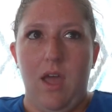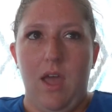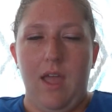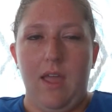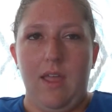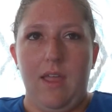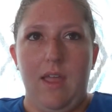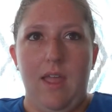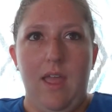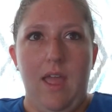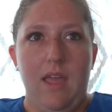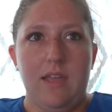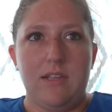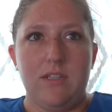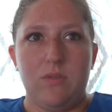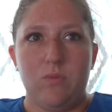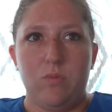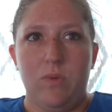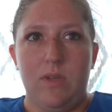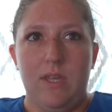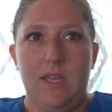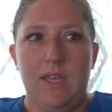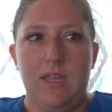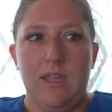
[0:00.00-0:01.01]
as
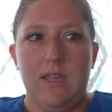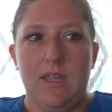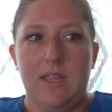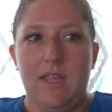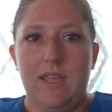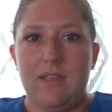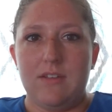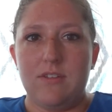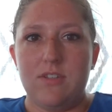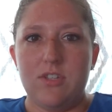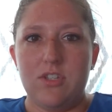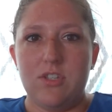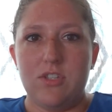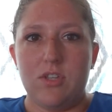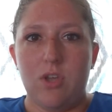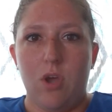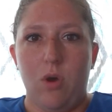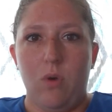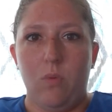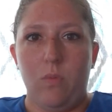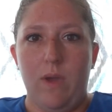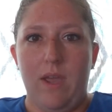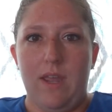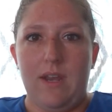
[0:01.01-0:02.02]
we get
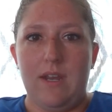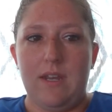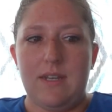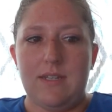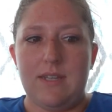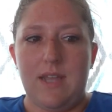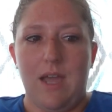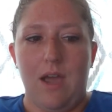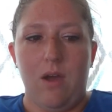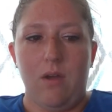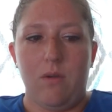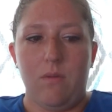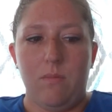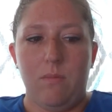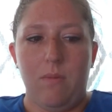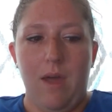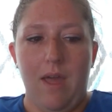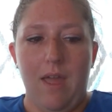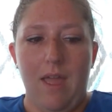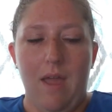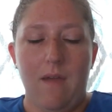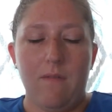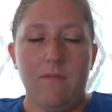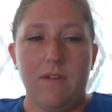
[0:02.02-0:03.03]
so weighted down
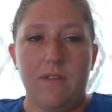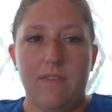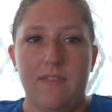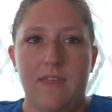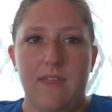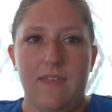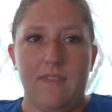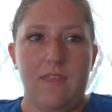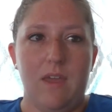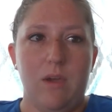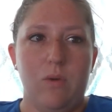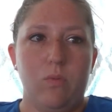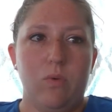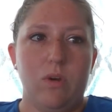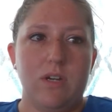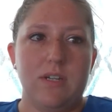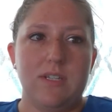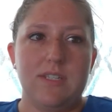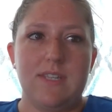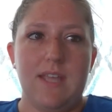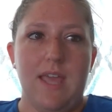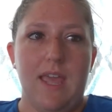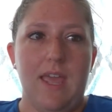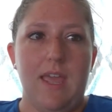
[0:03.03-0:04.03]
by everything that we're
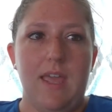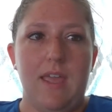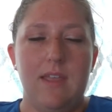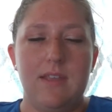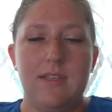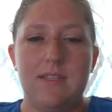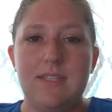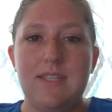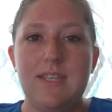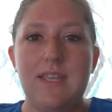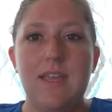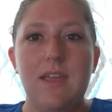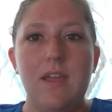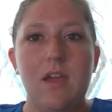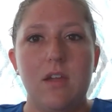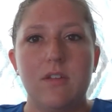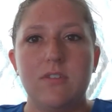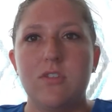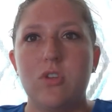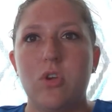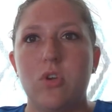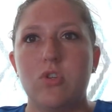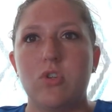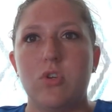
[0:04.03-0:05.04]
saying seeing on
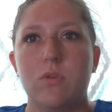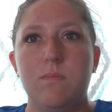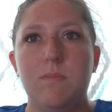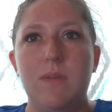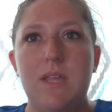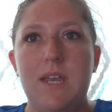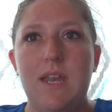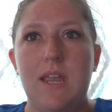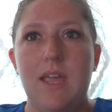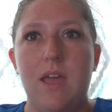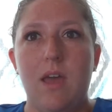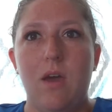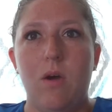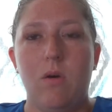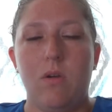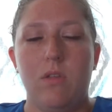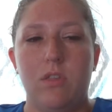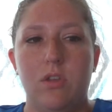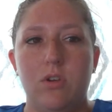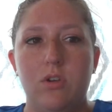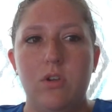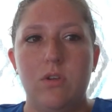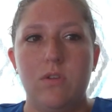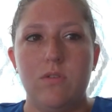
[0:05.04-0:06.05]
social media or
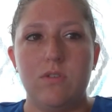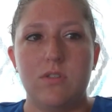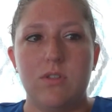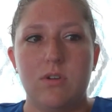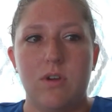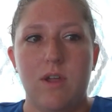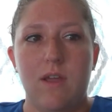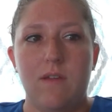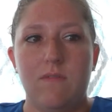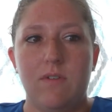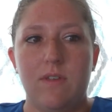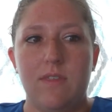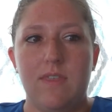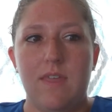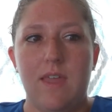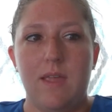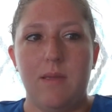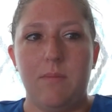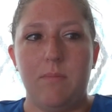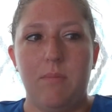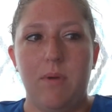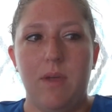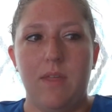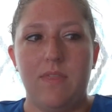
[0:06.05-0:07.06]
the news or
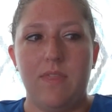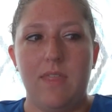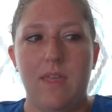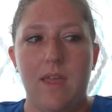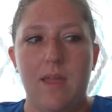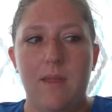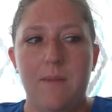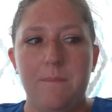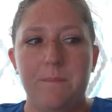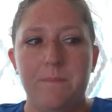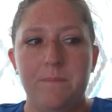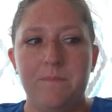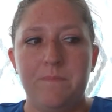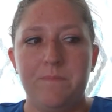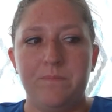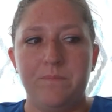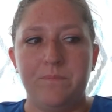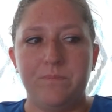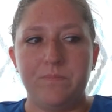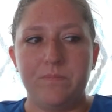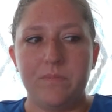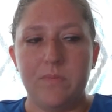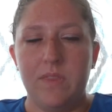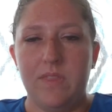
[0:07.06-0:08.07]
everything but that
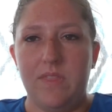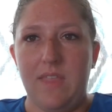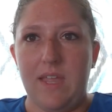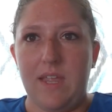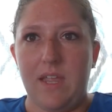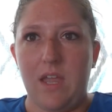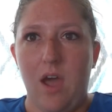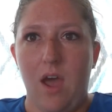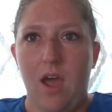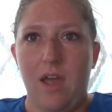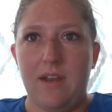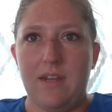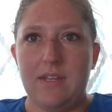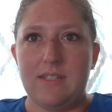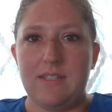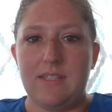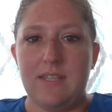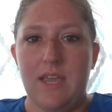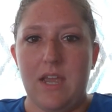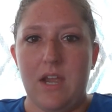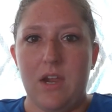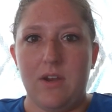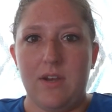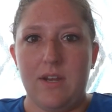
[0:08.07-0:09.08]
that god is
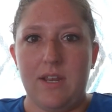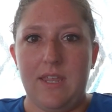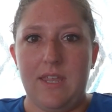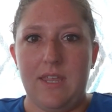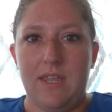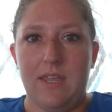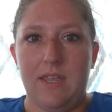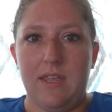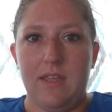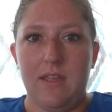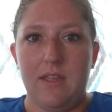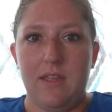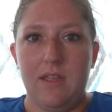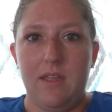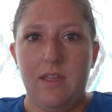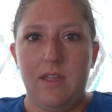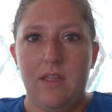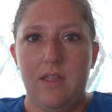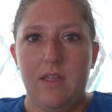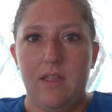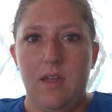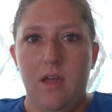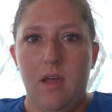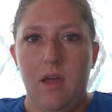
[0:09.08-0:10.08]
there and he
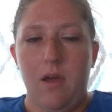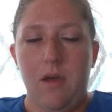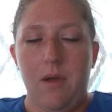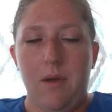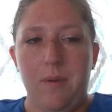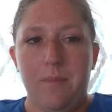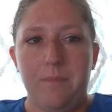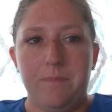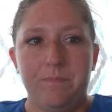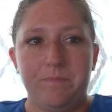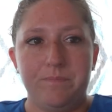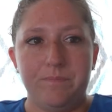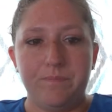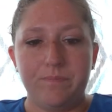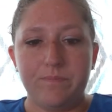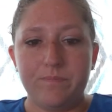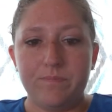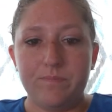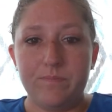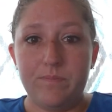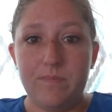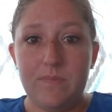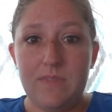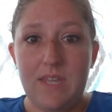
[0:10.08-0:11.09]
um
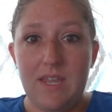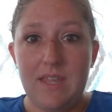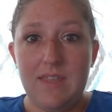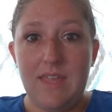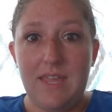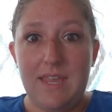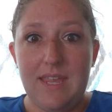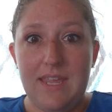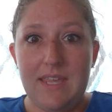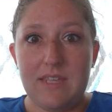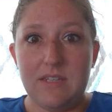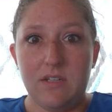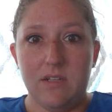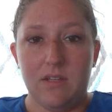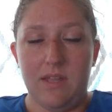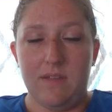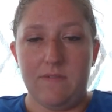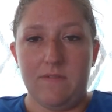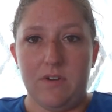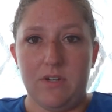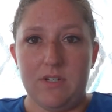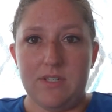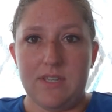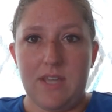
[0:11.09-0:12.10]
that he
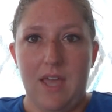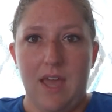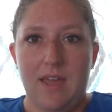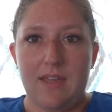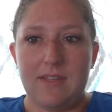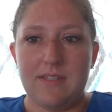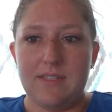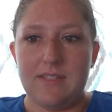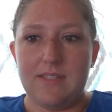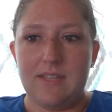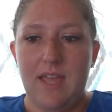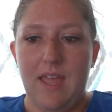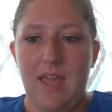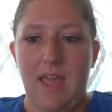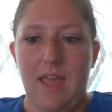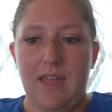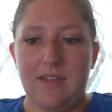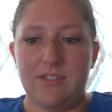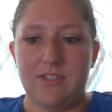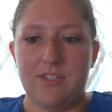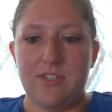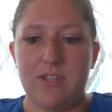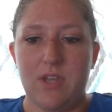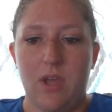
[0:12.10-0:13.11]
delivers us
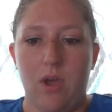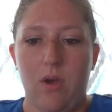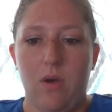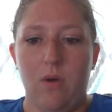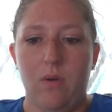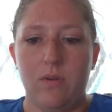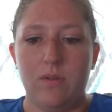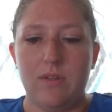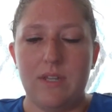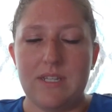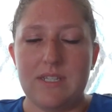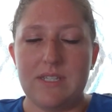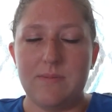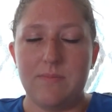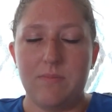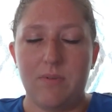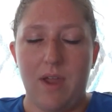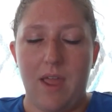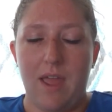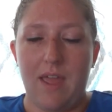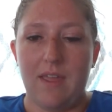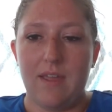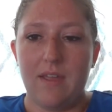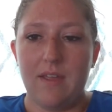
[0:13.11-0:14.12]
and so let's
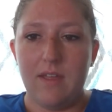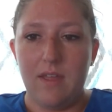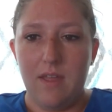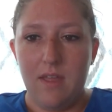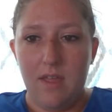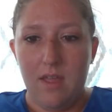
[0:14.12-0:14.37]
pray